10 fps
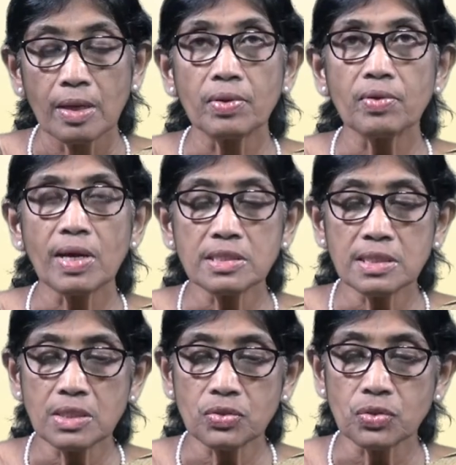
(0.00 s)
The
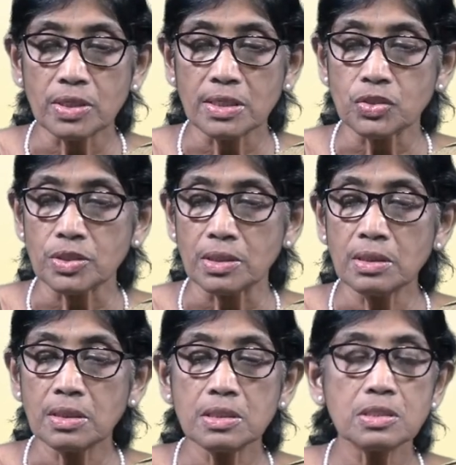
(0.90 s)
rising
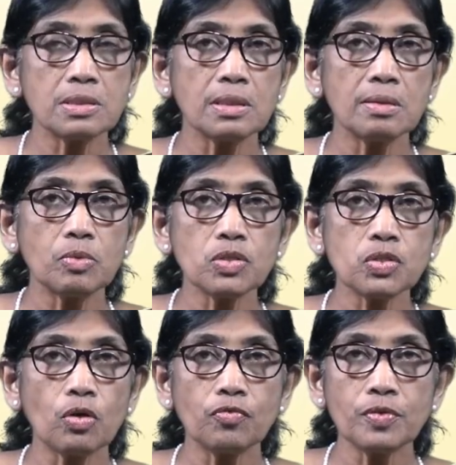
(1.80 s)
intonation is most
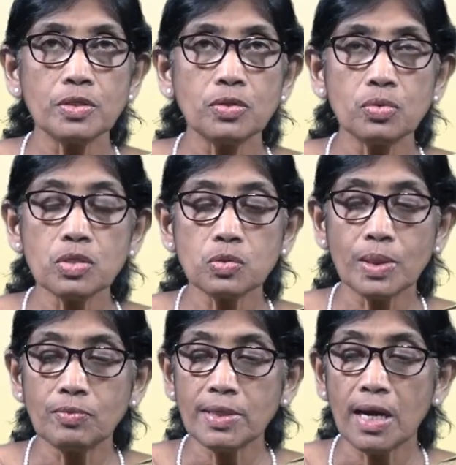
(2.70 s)
often used
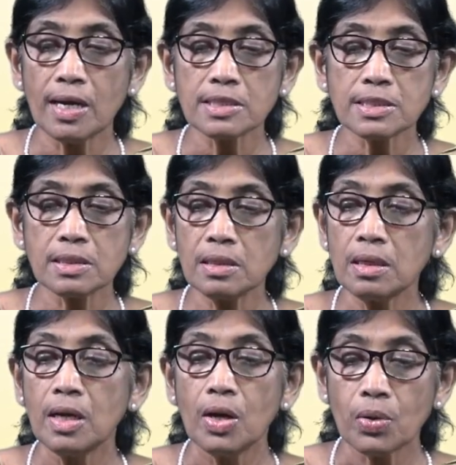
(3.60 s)
when we ask a
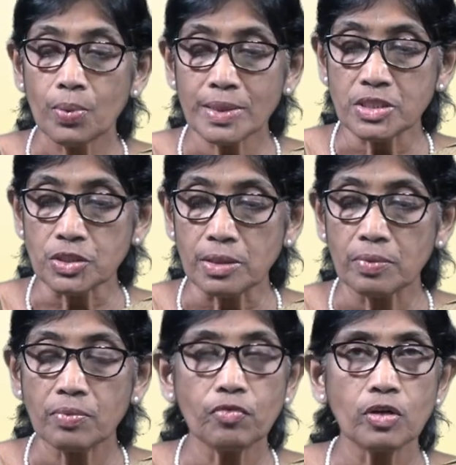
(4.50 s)
question.
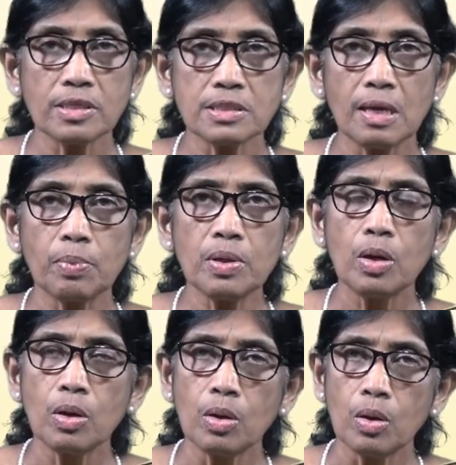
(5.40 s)
For example,
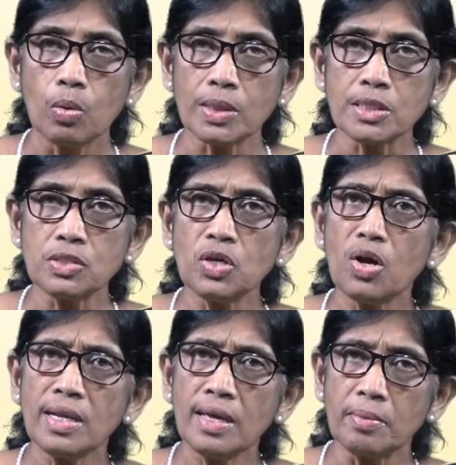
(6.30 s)
"What is
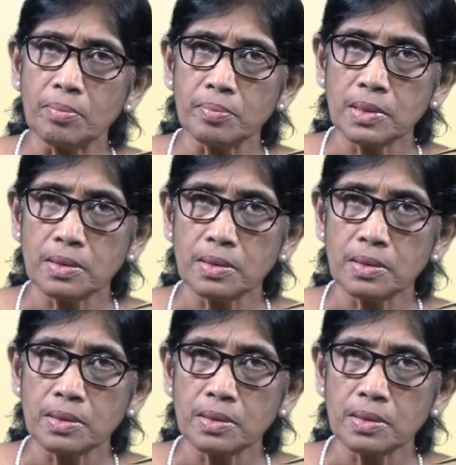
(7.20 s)
your name?"